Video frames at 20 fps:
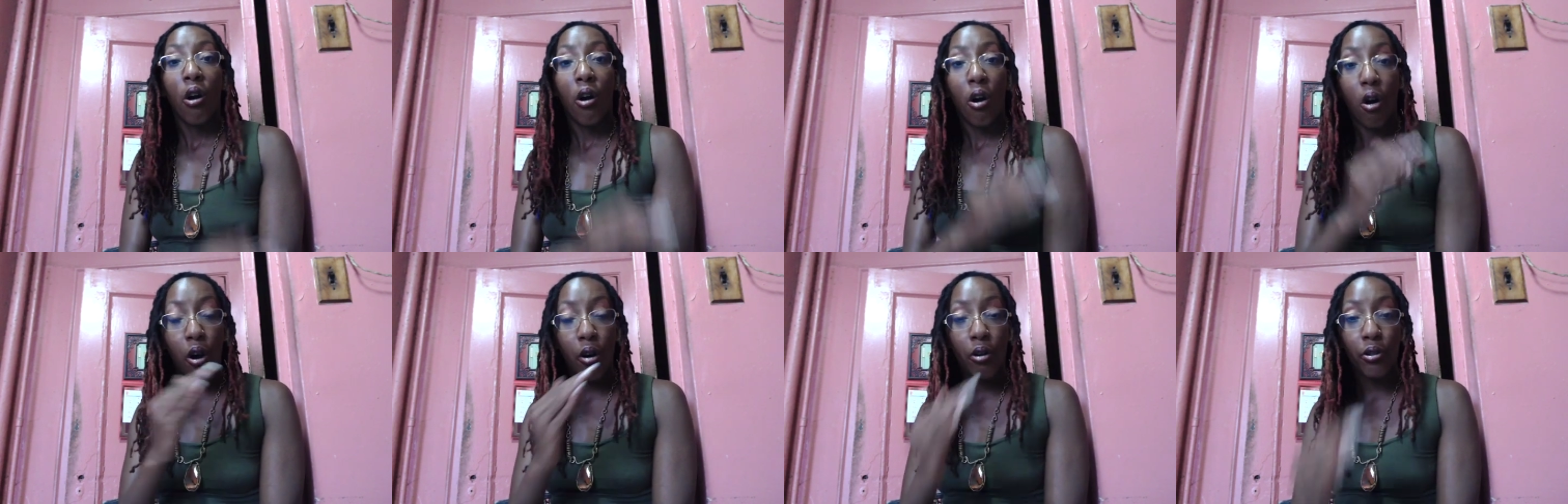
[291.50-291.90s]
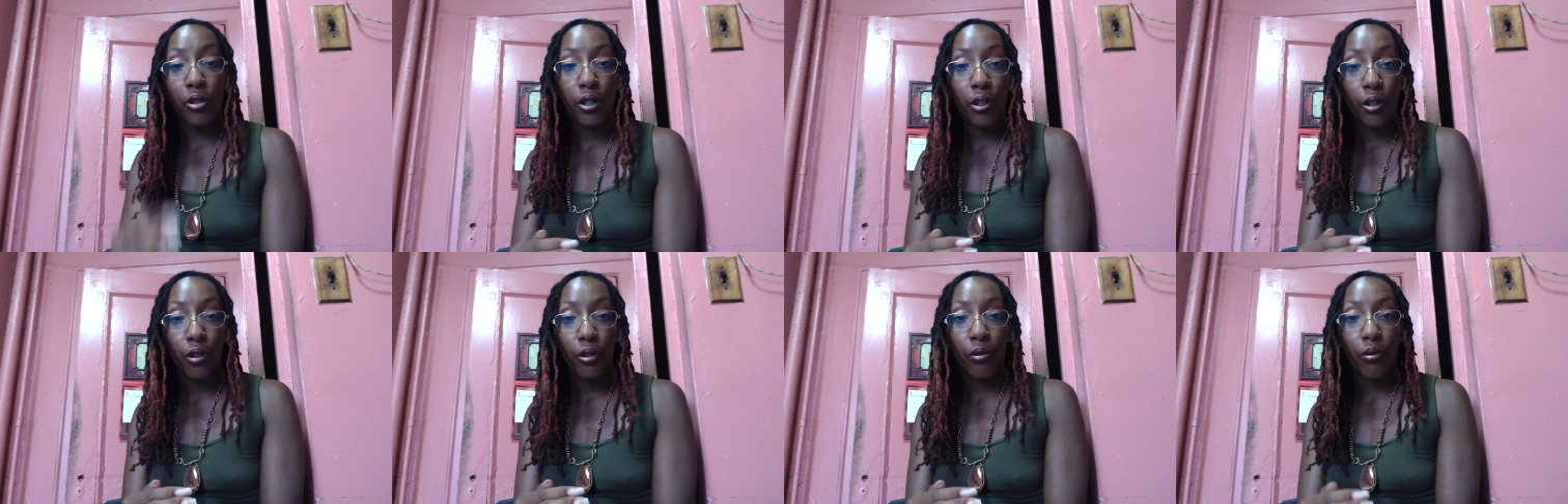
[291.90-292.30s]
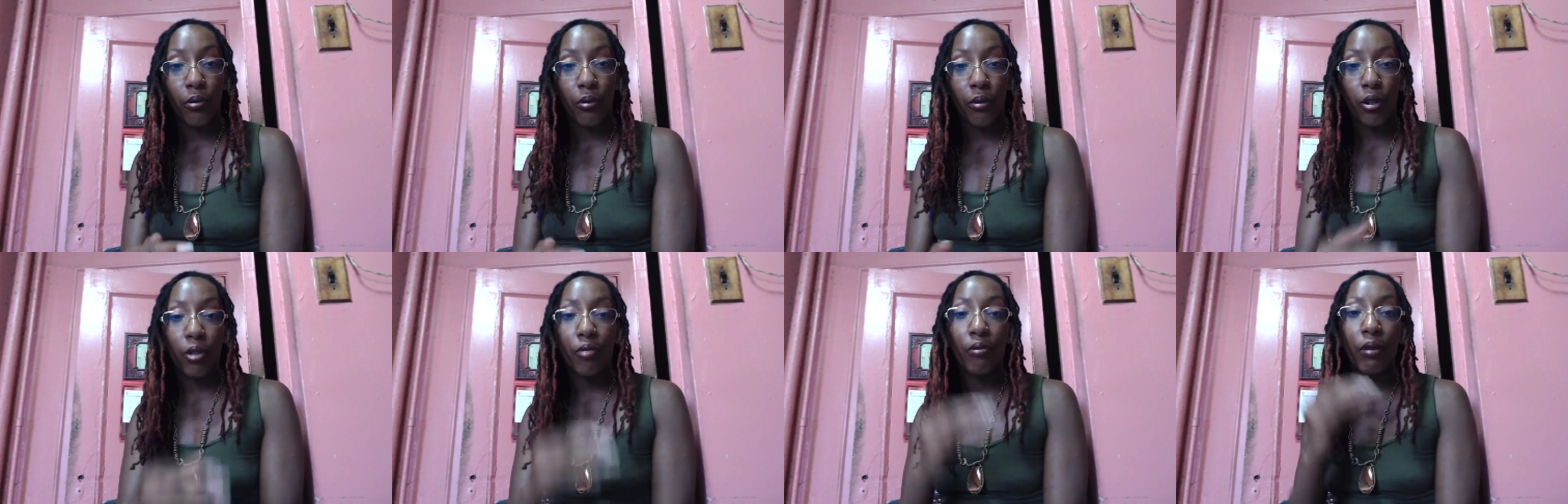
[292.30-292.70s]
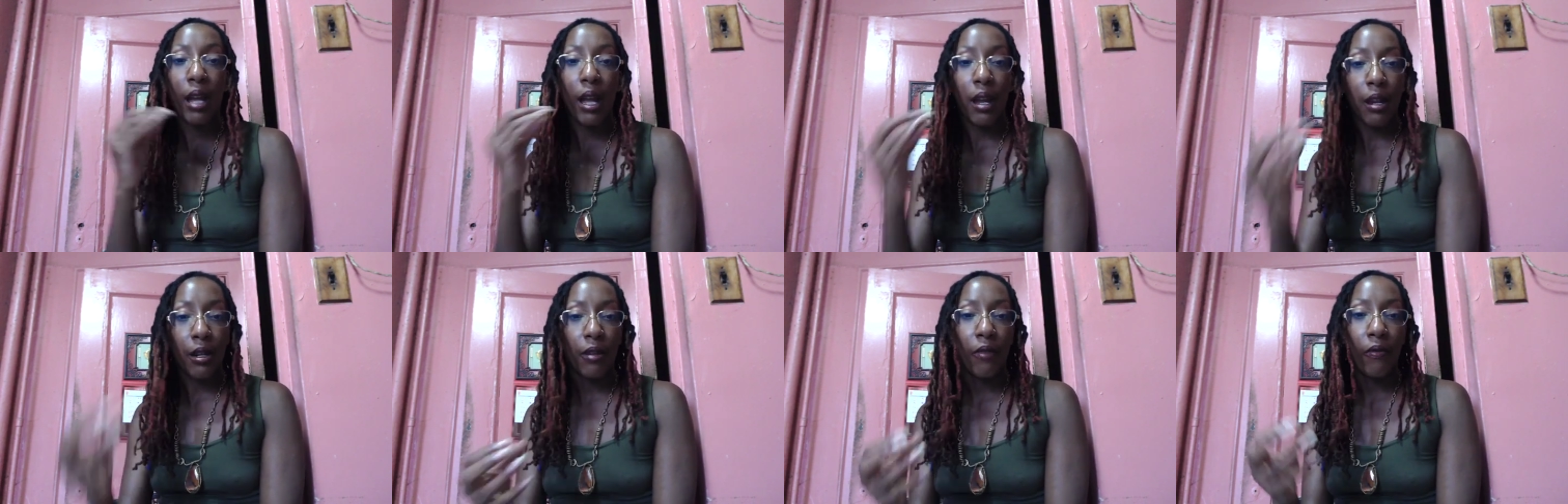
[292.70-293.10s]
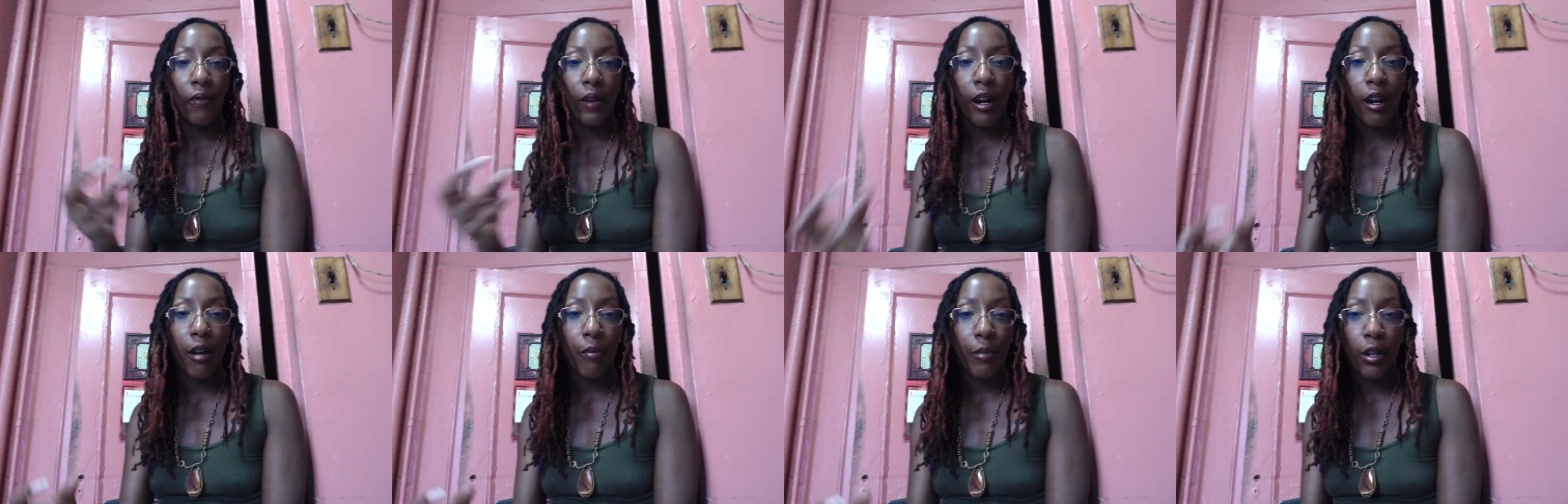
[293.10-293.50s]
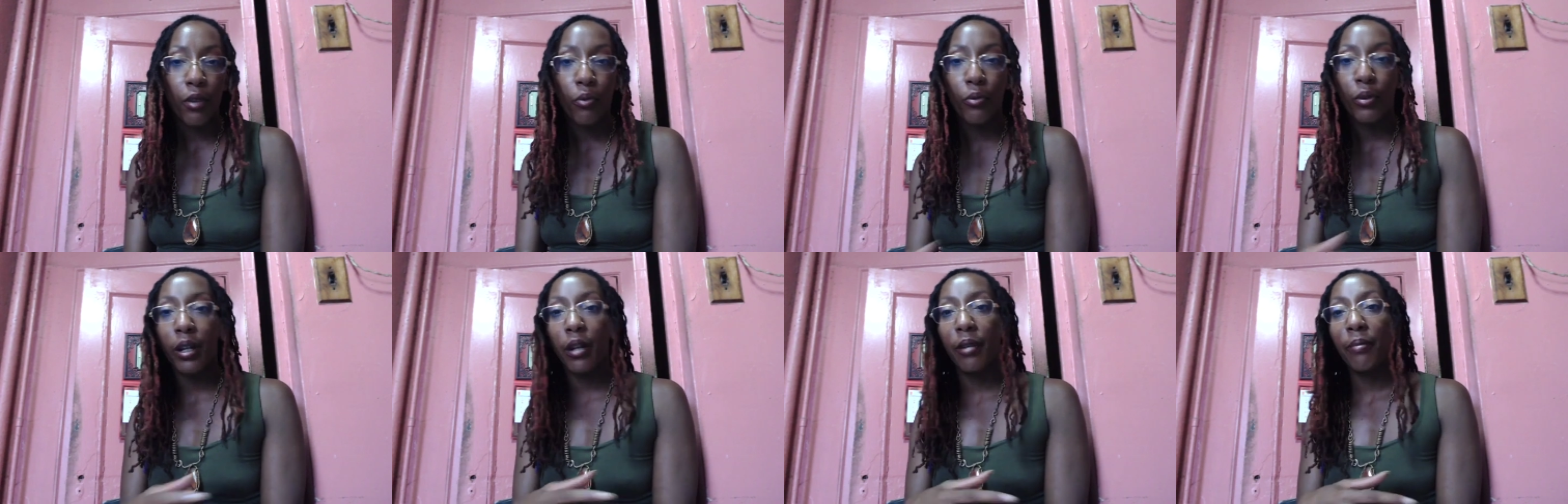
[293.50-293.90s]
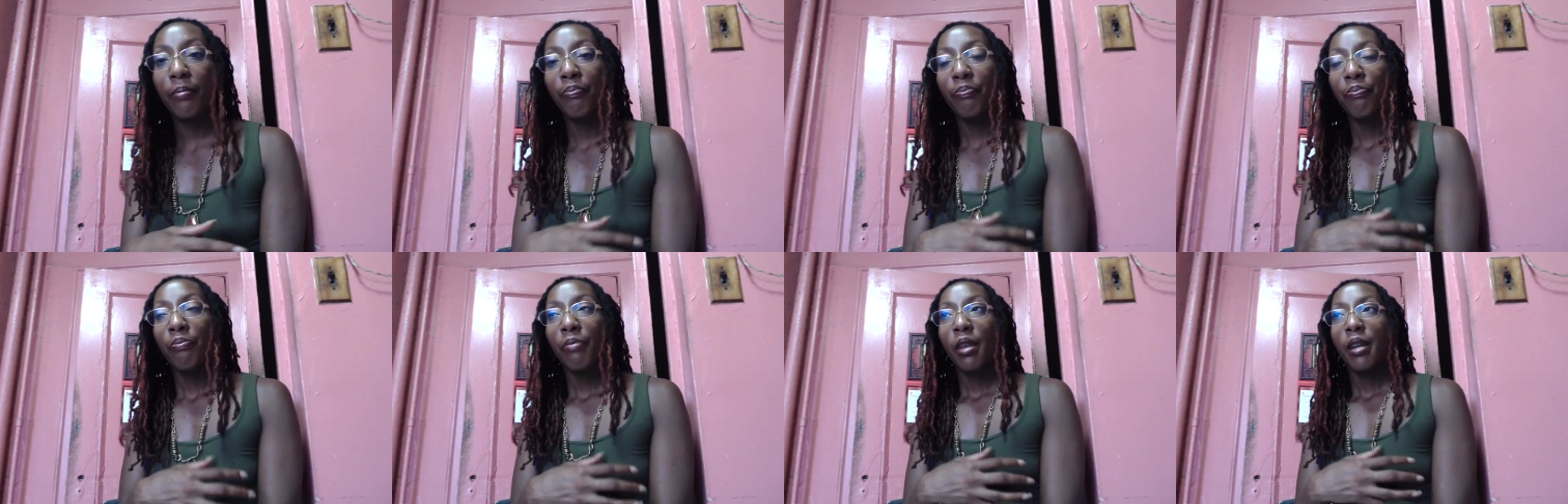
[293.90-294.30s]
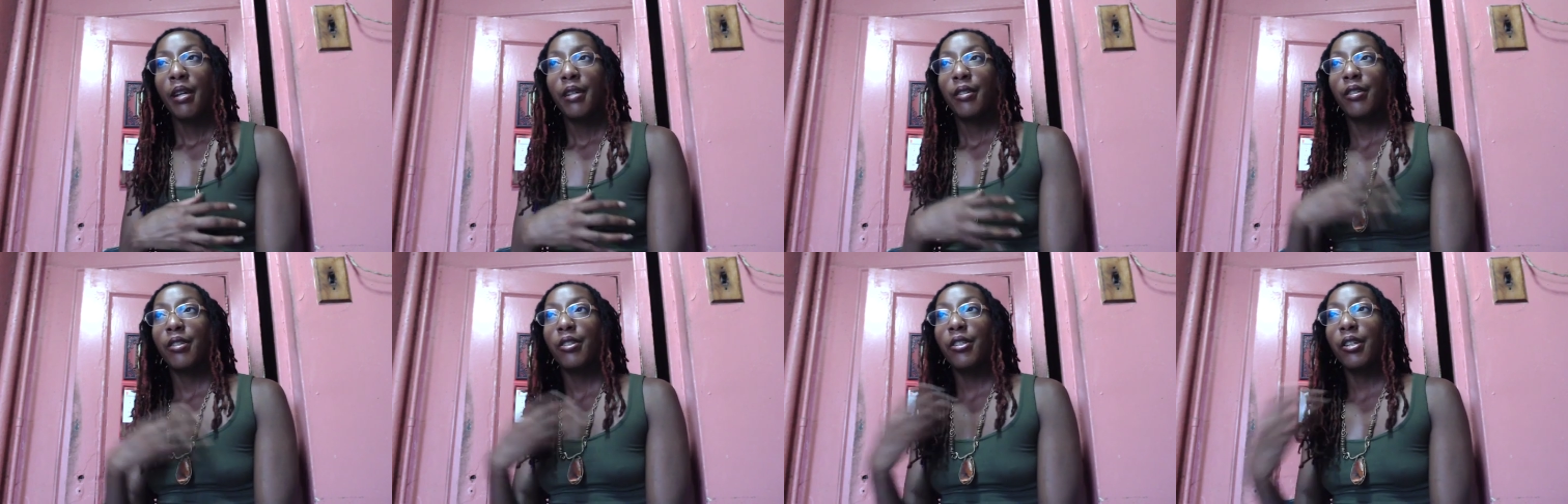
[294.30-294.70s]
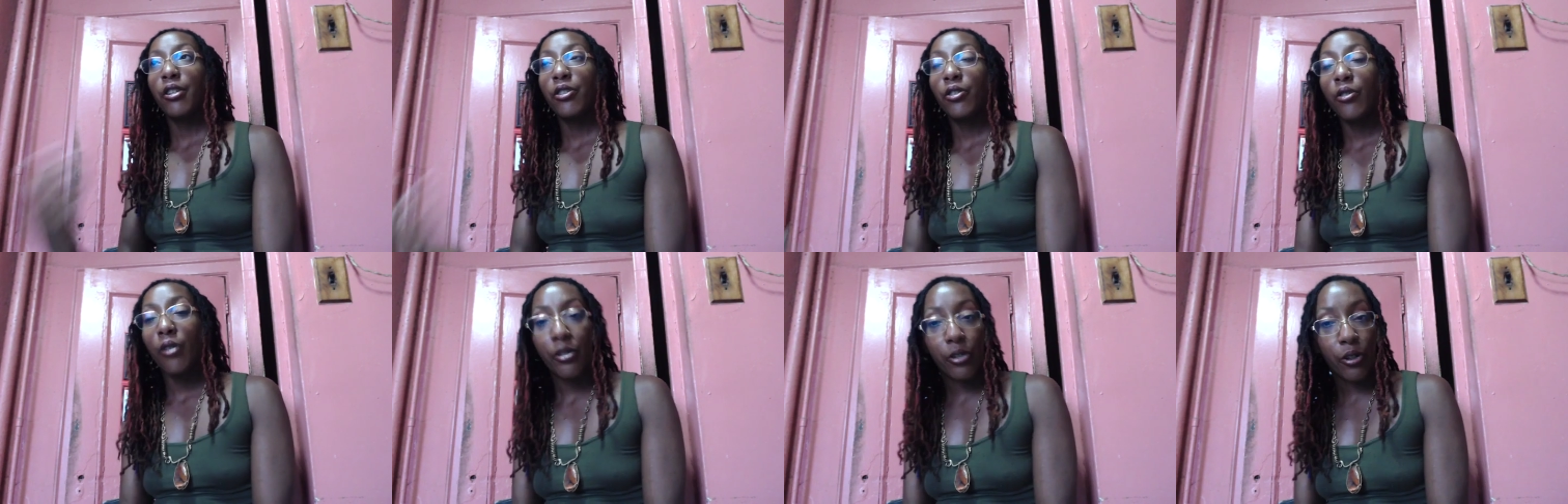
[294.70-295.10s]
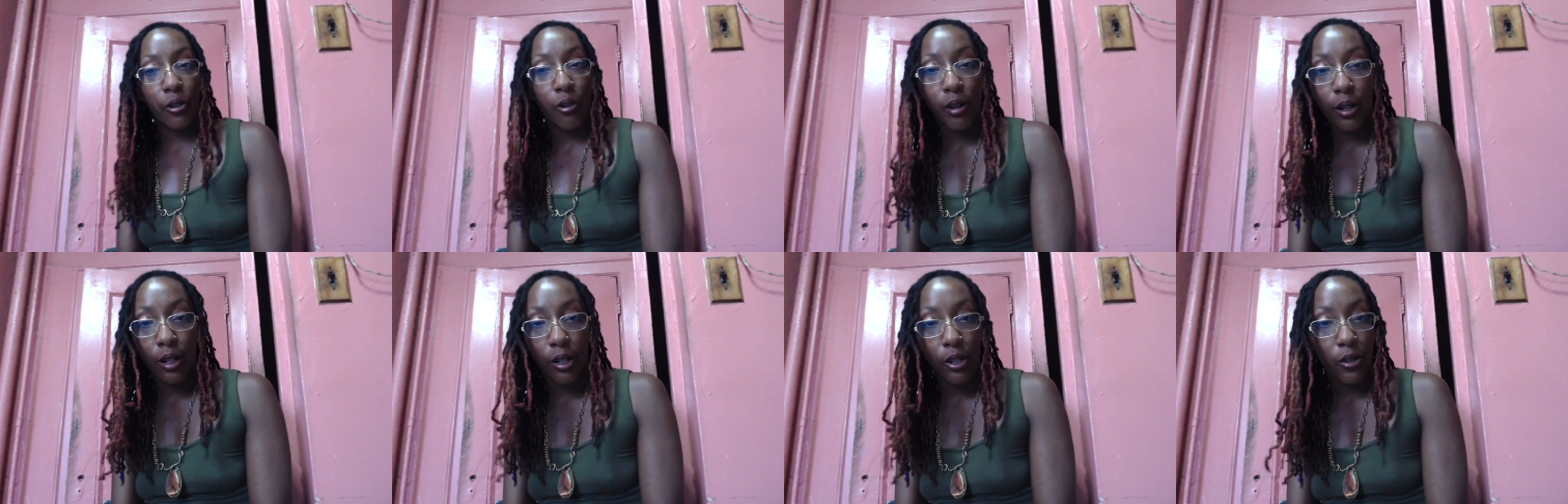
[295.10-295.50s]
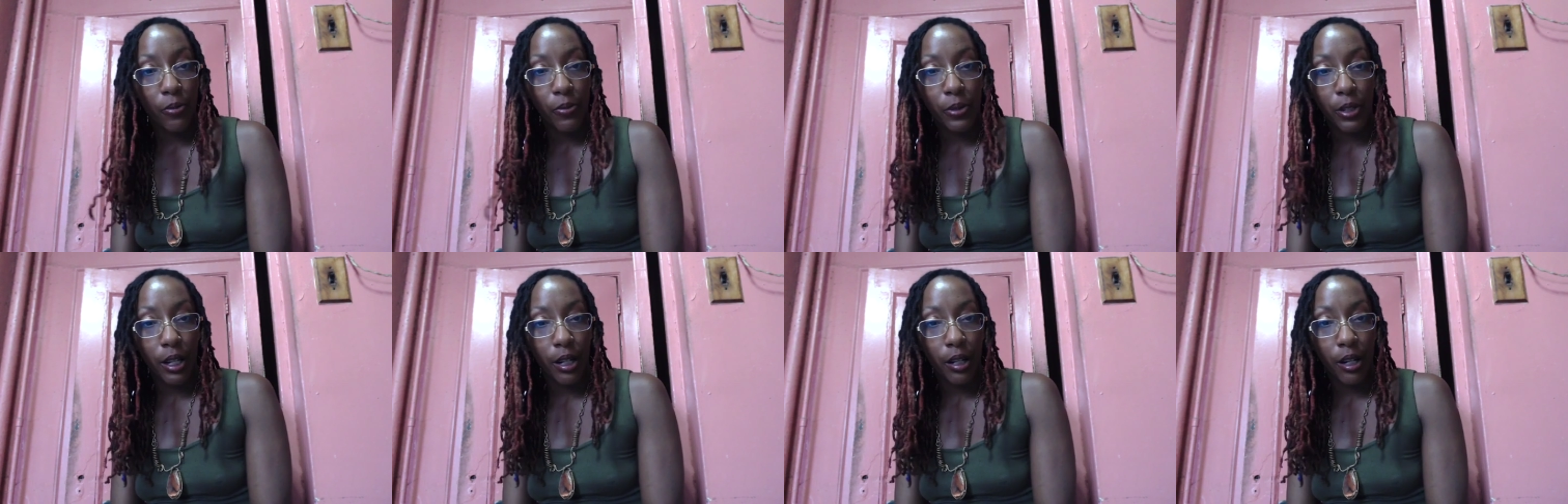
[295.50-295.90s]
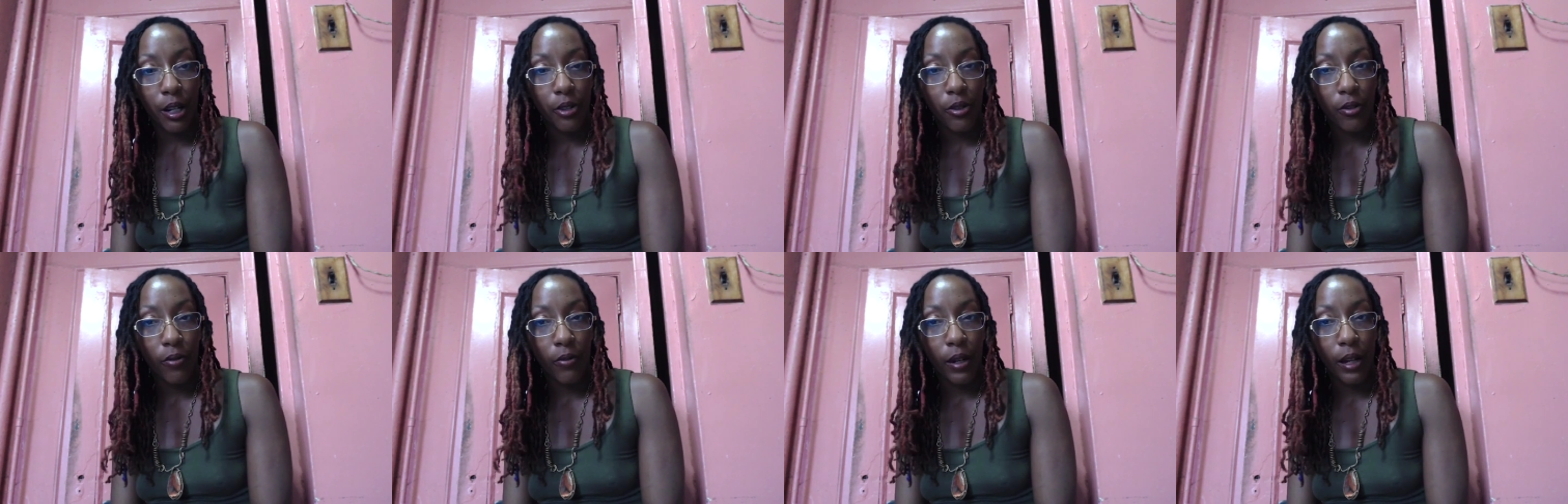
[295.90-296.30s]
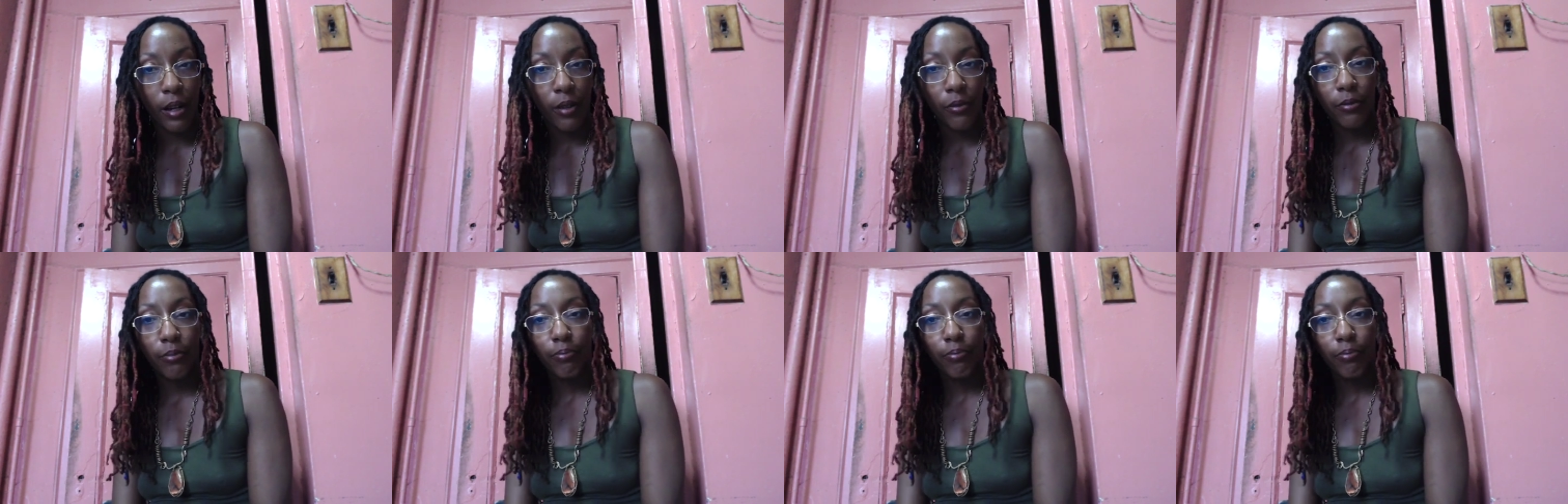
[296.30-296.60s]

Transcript: also create an environment where disease-causing organisms cannot survive.